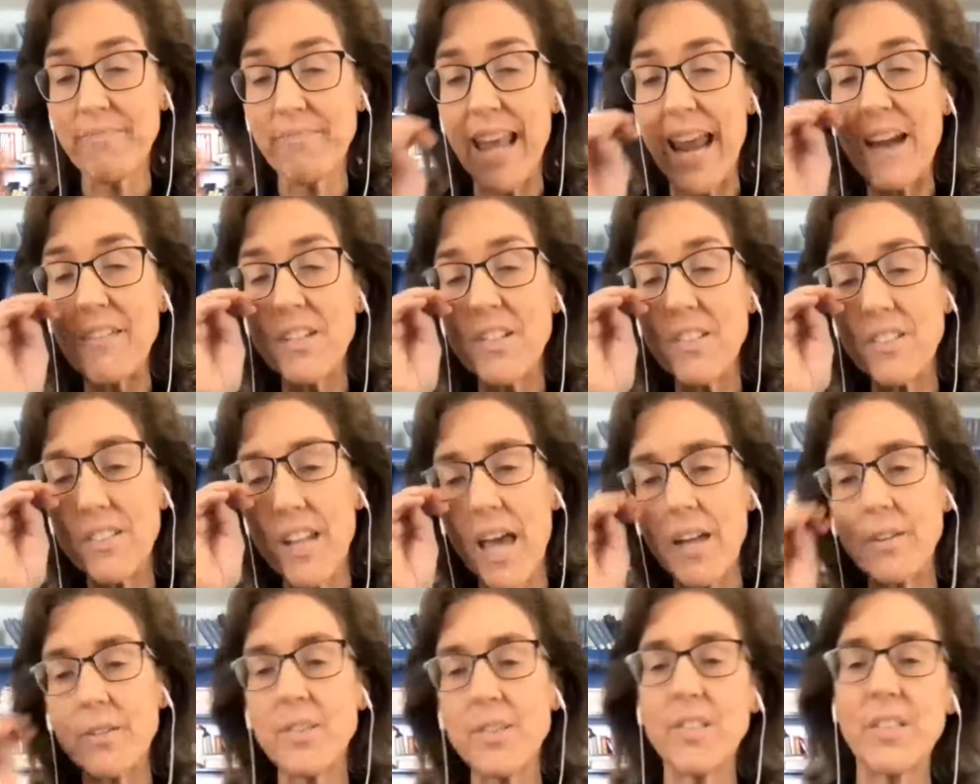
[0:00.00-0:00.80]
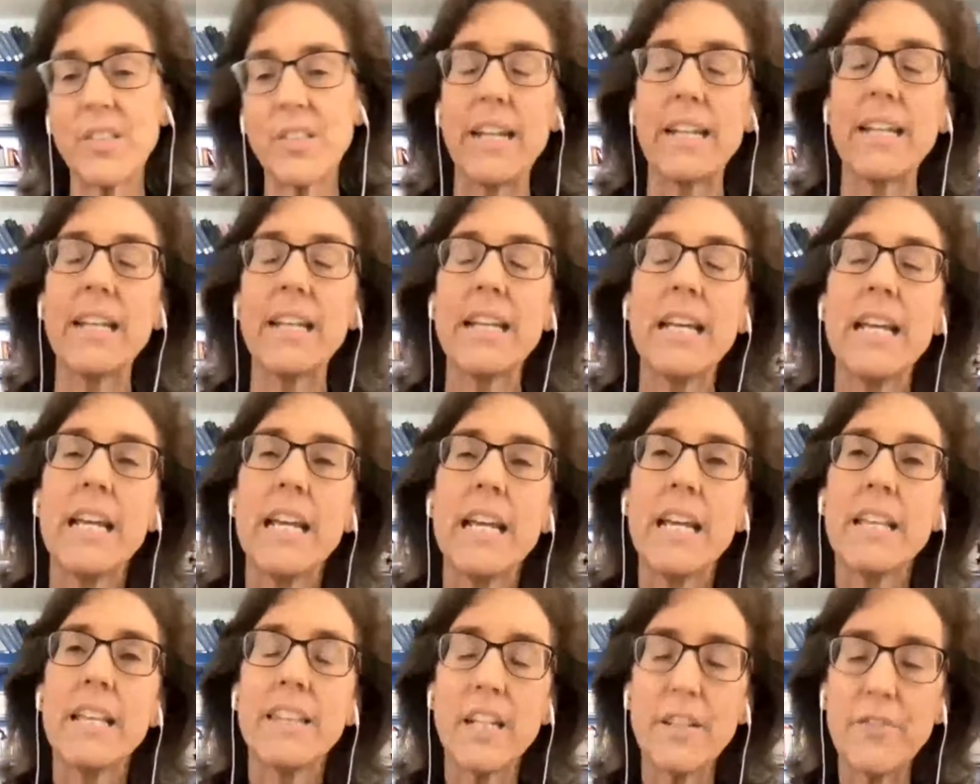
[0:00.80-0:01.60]
Aristotle said
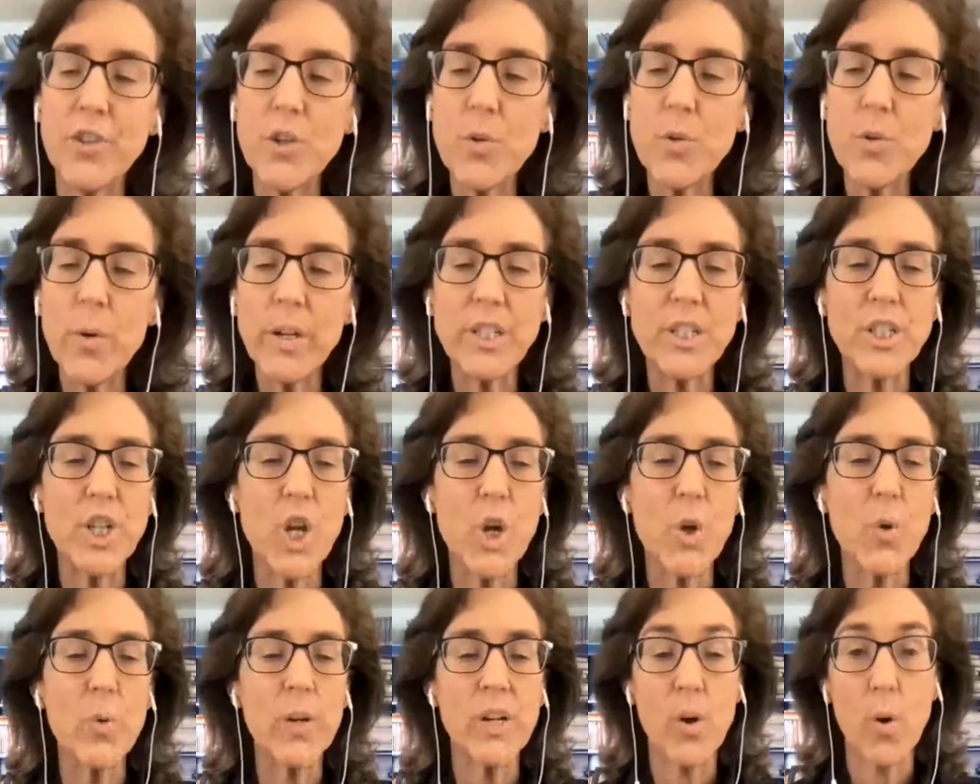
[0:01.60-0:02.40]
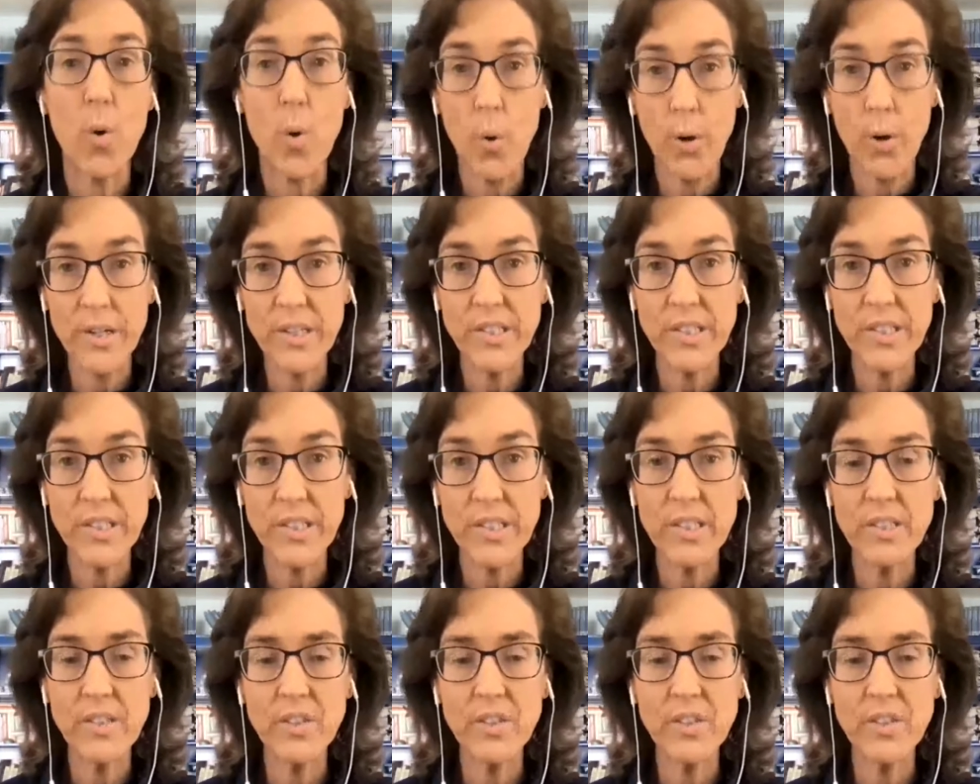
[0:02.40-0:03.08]
that if you want to know what a horse is,